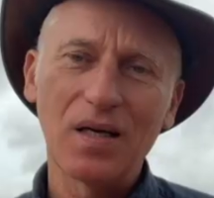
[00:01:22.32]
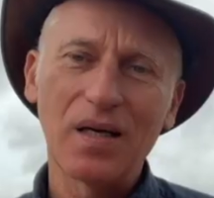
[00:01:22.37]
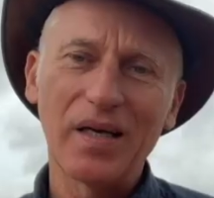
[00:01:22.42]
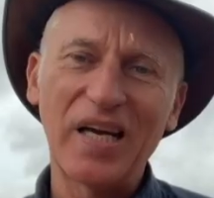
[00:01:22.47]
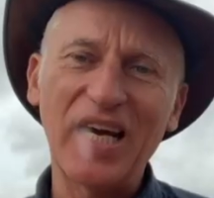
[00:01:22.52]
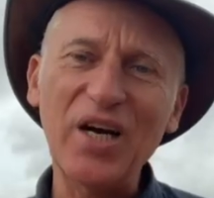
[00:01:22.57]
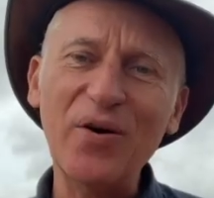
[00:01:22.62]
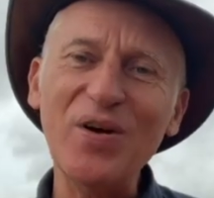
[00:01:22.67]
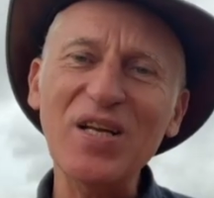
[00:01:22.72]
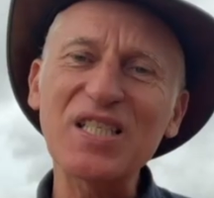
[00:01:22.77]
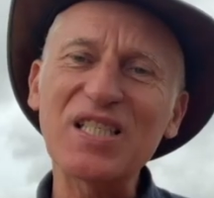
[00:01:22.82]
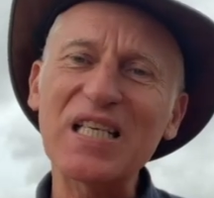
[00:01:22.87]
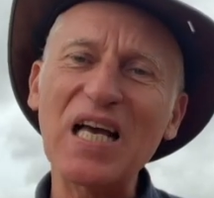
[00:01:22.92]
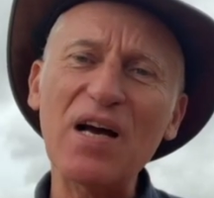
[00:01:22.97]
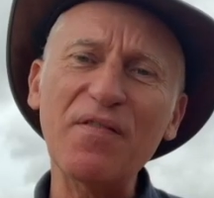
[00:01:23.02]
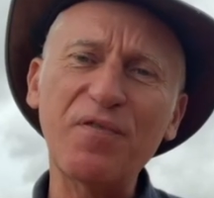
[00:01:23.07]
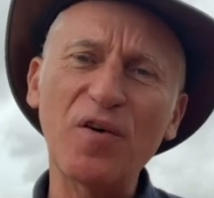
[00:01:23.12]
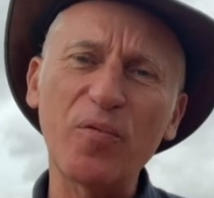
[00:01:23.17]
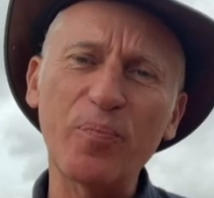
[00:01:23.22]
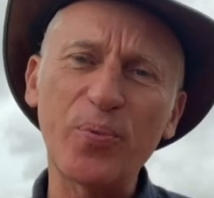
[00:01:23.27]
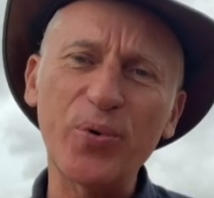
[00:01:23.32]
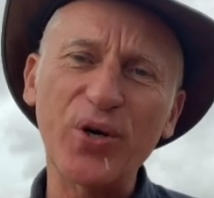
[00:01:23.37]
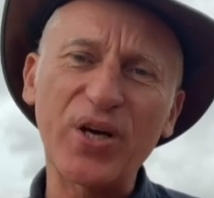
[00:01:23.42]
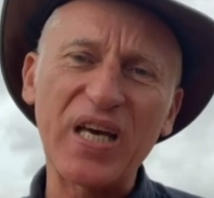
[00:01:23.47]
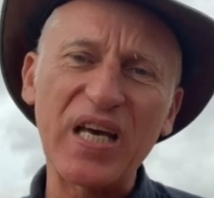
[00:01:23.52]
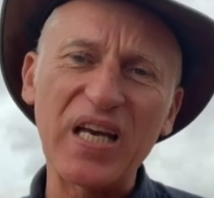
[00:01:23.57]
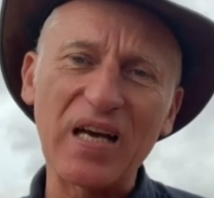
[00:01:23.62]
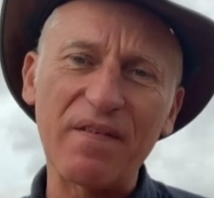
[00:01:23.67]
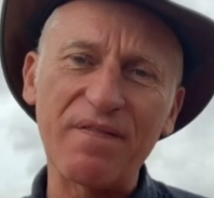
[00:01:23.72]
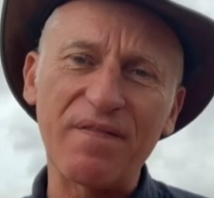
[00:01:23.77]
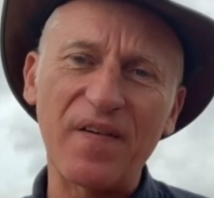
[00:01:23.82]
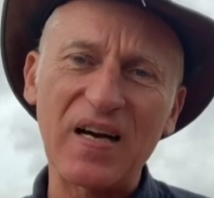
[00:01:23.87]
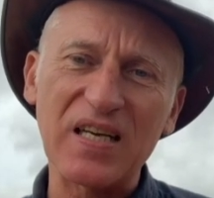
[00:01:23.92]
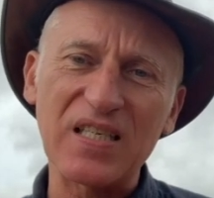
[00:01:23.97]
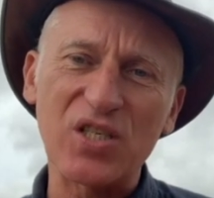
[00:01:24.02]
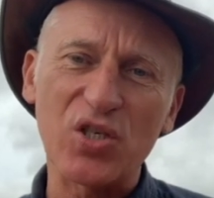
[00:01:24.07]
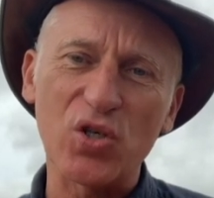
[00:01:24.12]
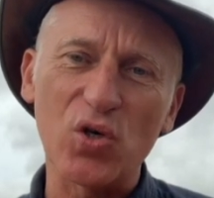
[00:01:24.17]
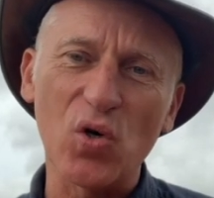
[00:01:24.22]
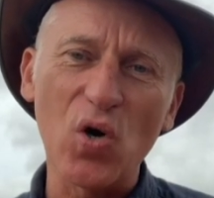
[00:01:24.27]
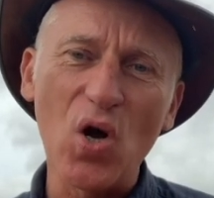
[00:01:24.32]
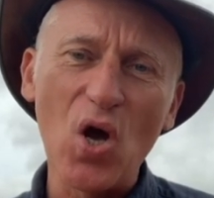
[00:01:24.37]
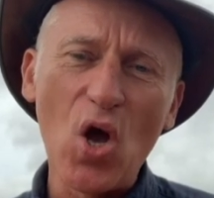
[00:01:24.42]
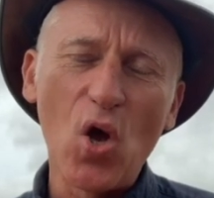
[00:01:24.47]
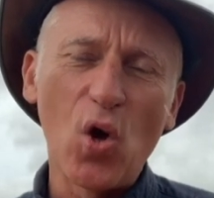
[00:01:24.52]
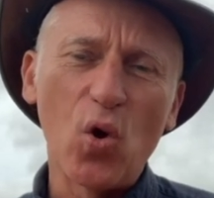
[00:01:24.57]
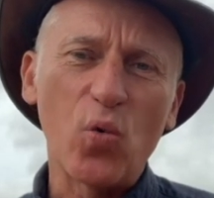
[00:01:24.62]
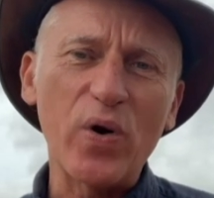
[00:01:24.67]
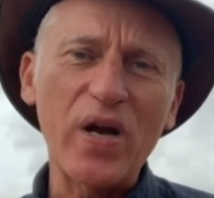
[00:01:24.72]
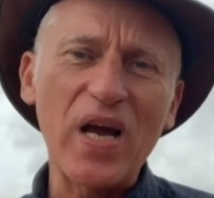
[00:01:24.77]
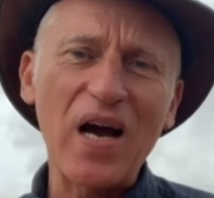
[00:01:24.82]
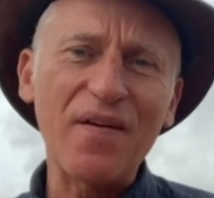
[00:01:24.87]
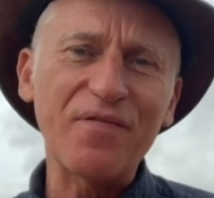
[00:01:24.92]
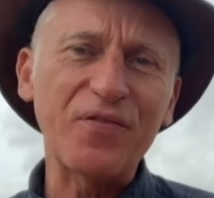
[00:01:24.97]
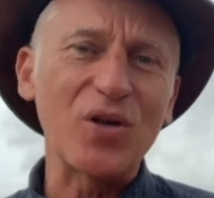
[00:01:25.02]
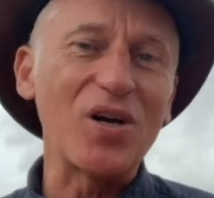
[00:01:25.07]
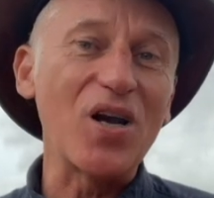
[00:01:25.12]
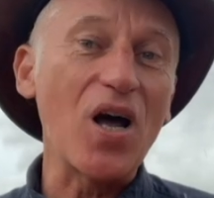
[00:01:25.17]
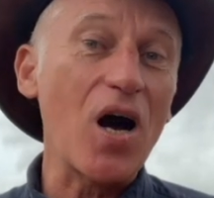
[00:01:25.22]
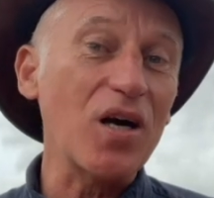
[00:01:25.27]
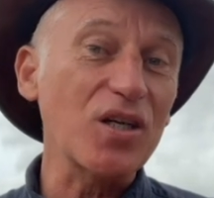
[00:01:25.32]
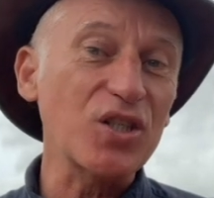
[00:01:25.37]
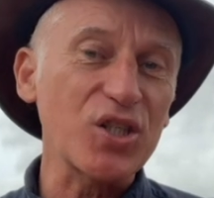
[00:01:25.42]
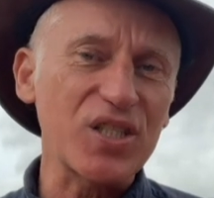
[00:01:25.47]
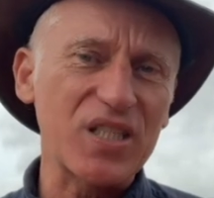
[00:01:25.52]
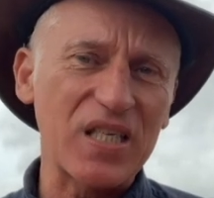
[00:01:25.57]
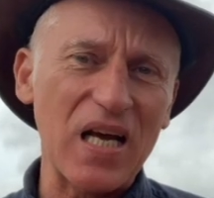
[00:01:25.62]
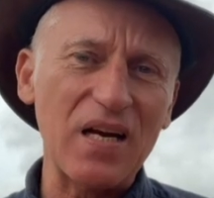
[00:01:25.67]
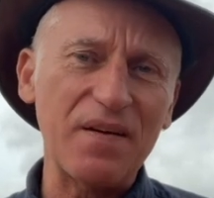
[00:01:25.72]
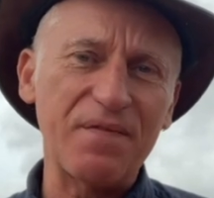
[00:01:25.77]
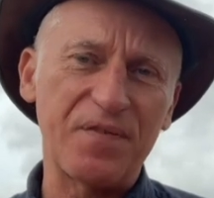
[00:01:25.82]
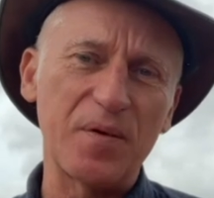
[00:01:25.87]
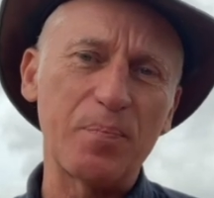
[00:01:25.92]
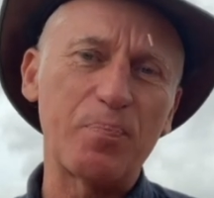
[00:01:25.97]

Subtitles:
Here in south of Burkina Faso, we have the largest elephant